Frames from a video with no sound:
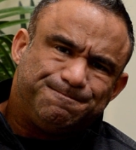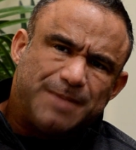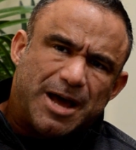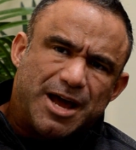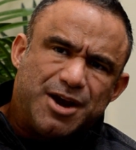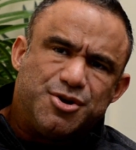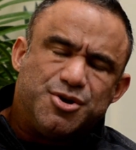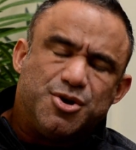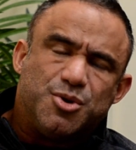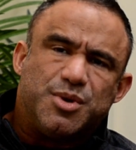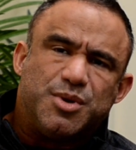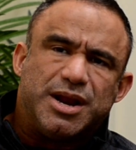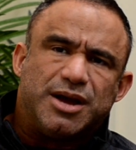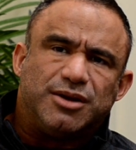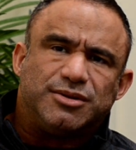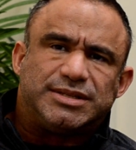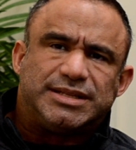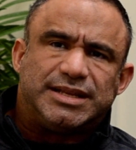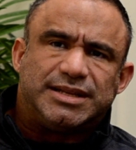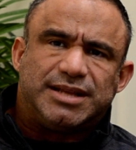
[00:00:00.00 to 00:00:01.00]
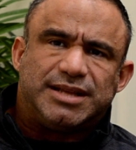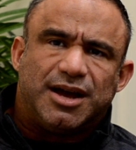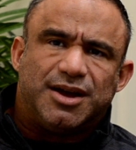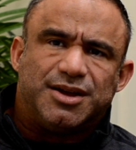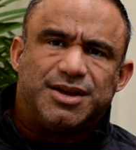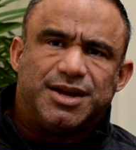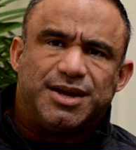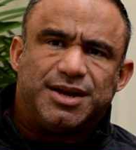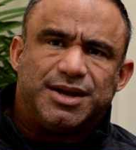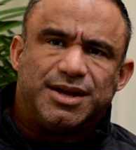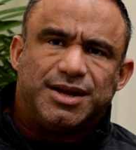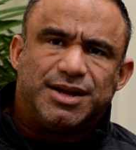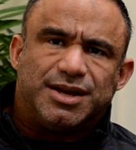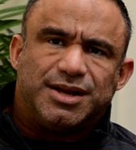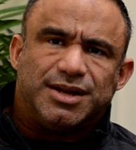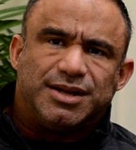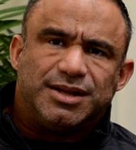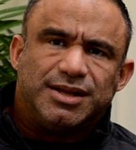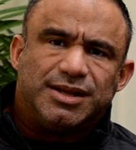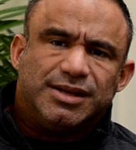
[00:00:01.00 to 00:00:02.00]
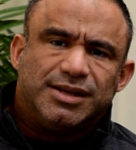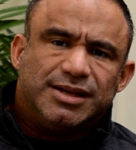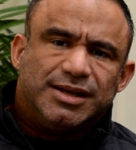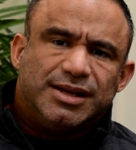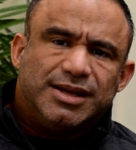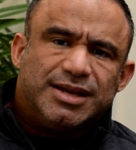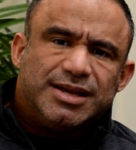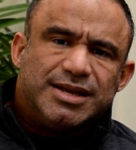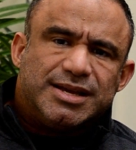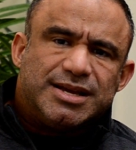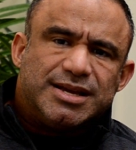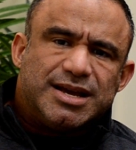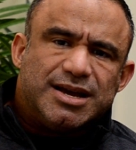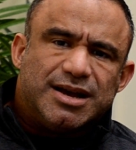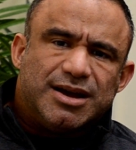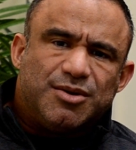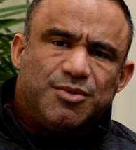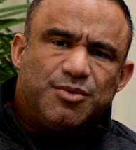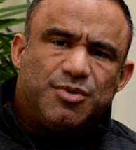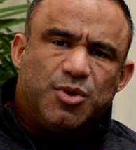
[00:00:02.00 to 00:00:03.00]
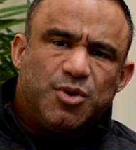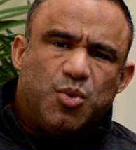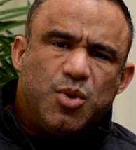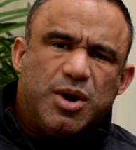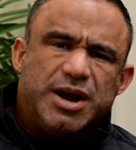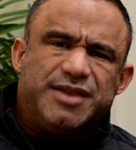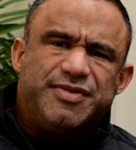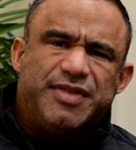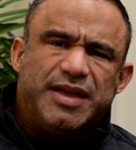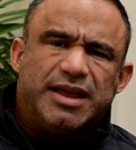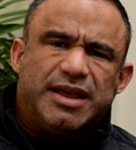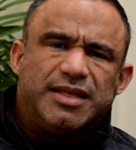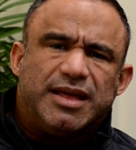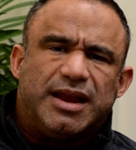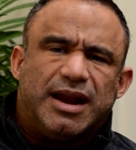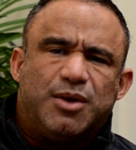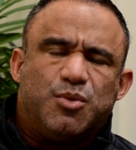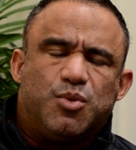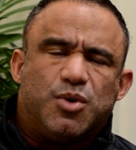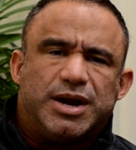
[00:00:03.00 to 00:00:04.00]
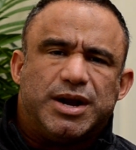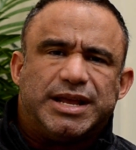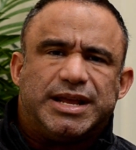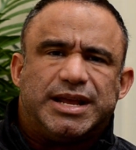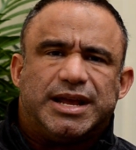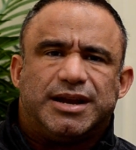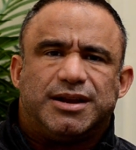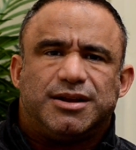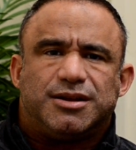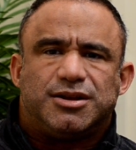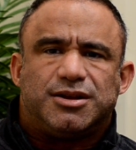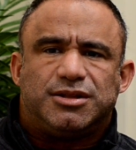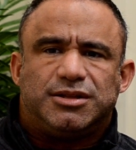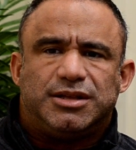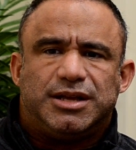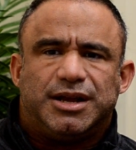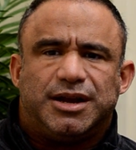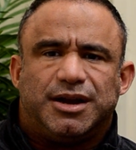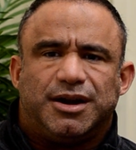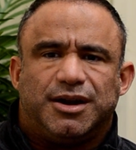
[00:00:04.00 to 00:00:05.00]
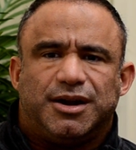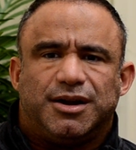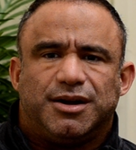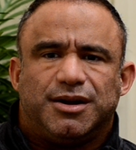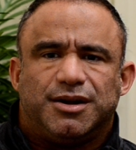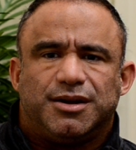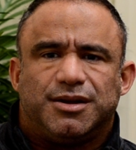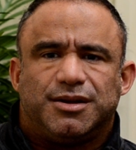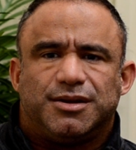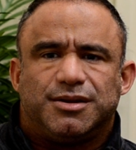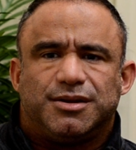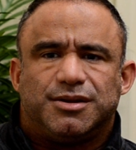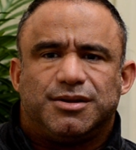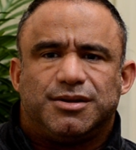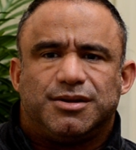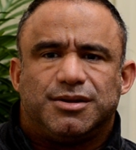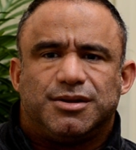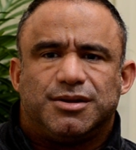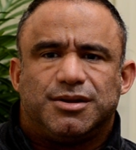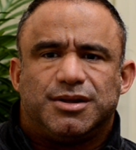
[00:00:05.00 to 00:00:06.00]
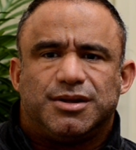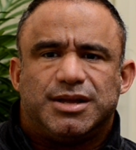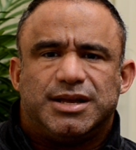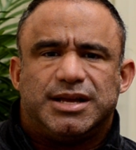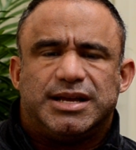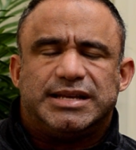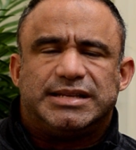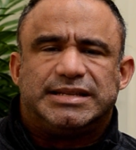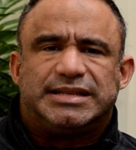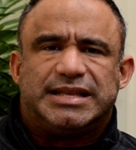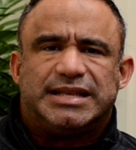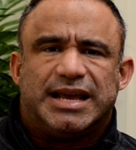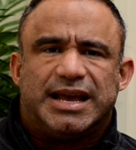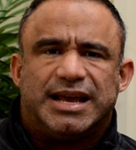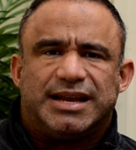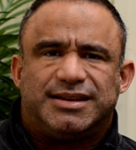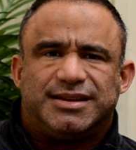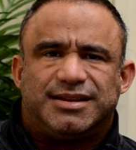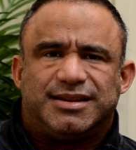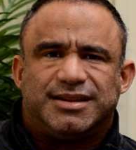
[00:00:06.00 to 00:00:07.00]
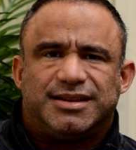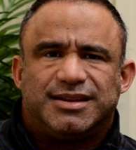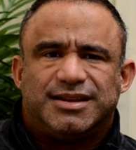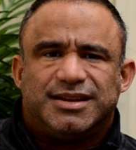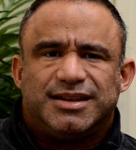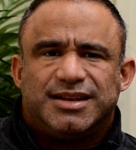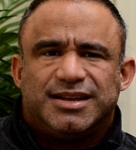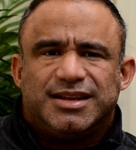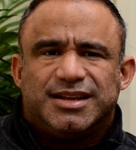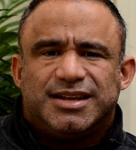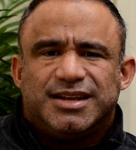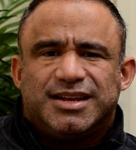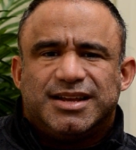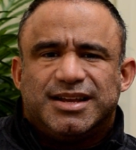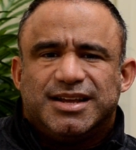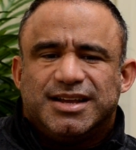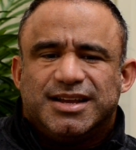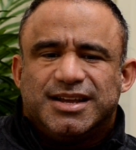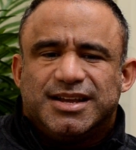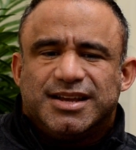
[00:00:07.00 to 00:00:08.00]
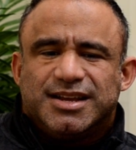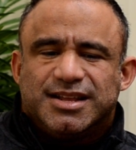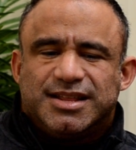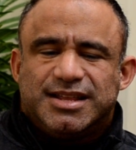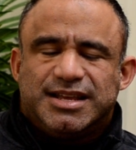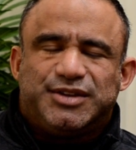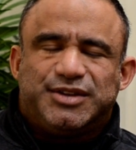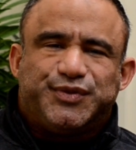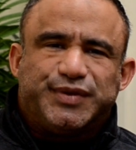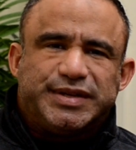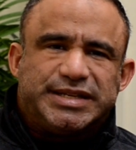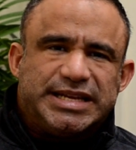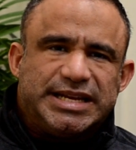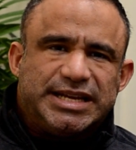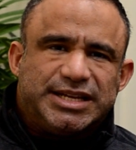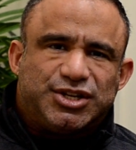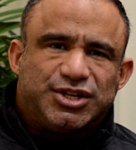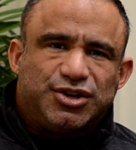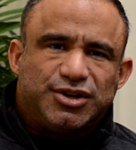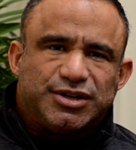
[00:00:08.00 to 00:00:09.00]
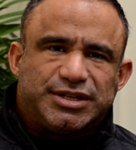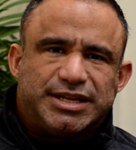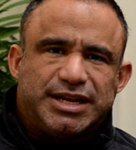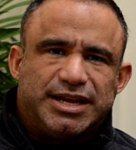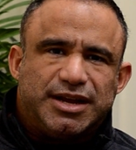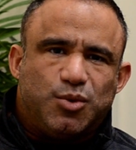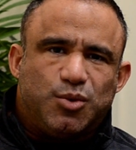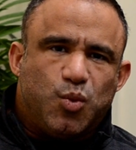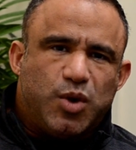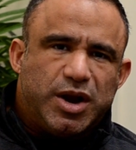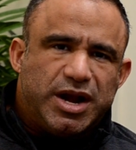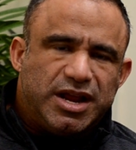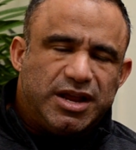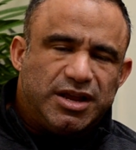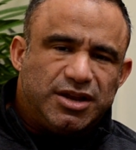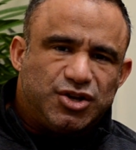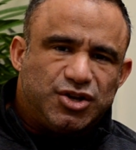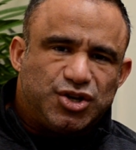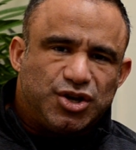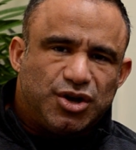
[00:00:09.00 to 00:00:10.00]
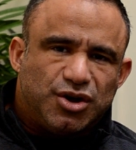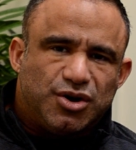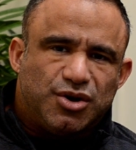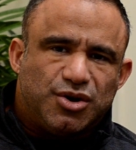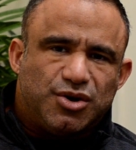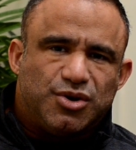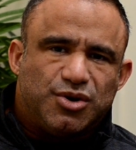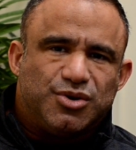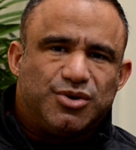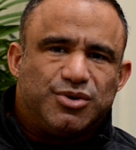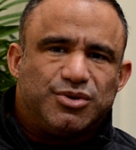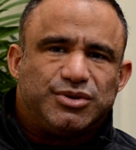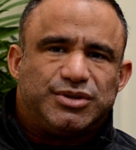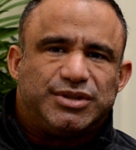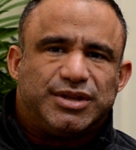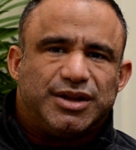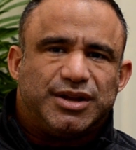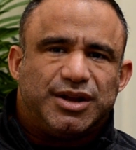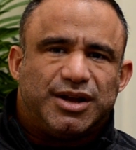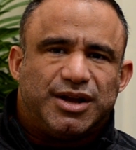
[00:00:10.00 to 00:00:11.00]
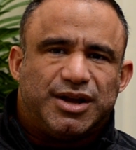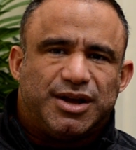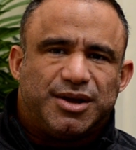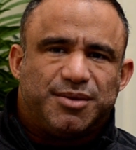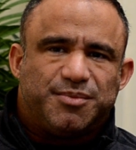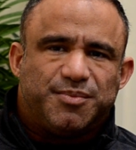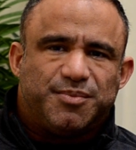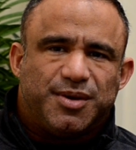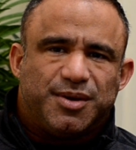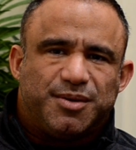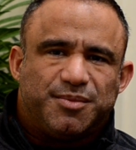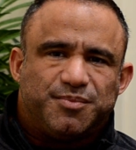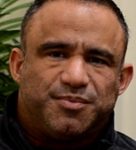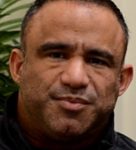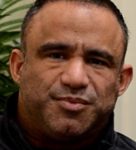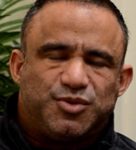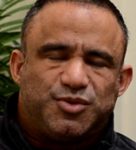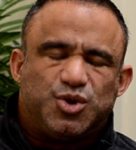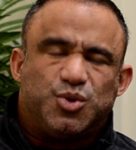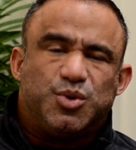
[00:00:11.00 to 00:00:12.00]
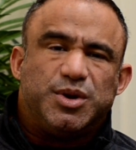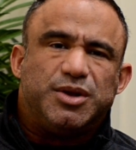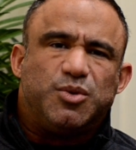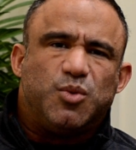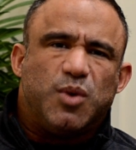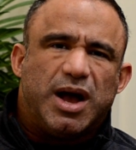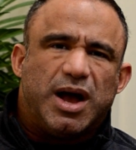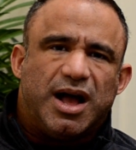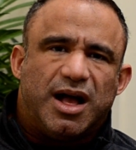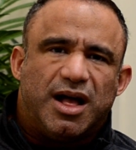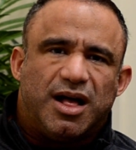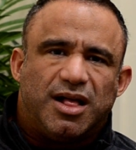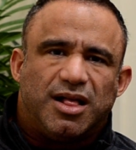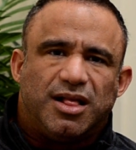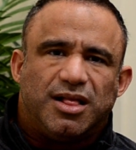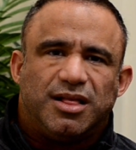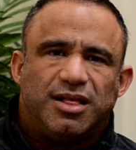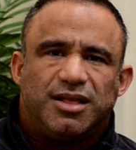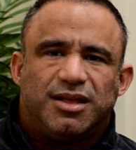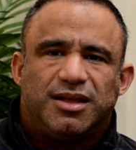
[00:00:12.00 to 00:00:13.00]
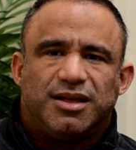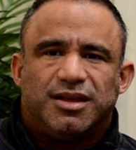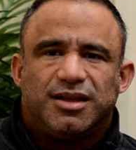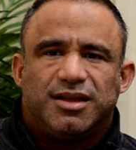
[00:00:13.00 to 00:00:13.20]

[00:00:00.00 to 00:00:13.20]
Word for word: I don't know what else to tell you. Uh, the one thing that I want to get clear is that these physiques you're seeing winning shows, um, um, doing well,